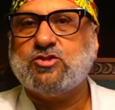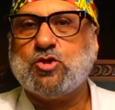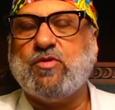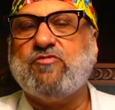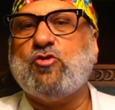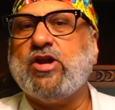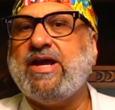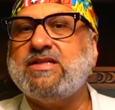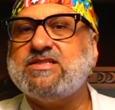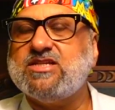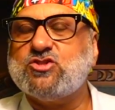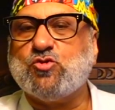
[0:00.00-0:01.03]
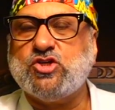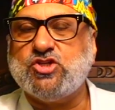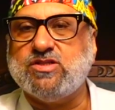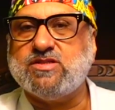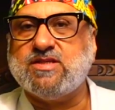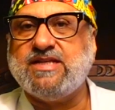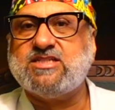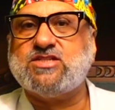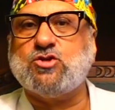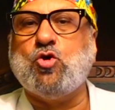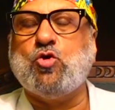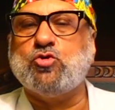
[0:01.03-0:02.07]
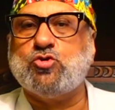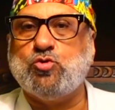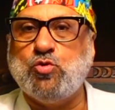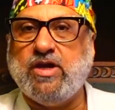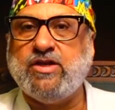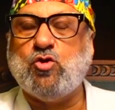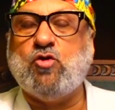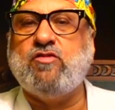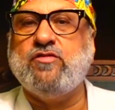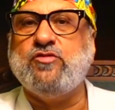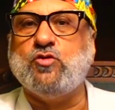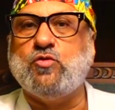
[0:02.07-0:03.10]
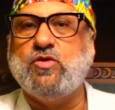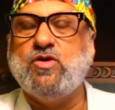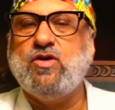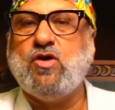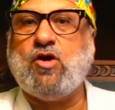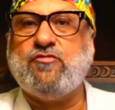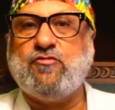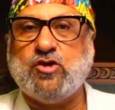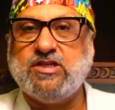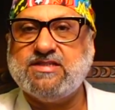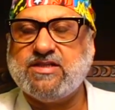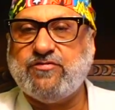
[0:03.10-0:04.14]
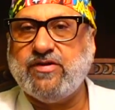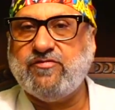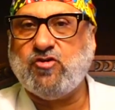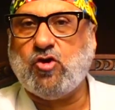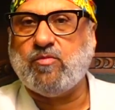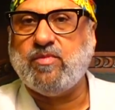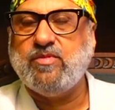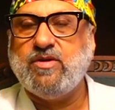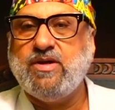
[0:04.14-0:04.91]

So before I answer his questions, let's go through an overview of what he's suffering from,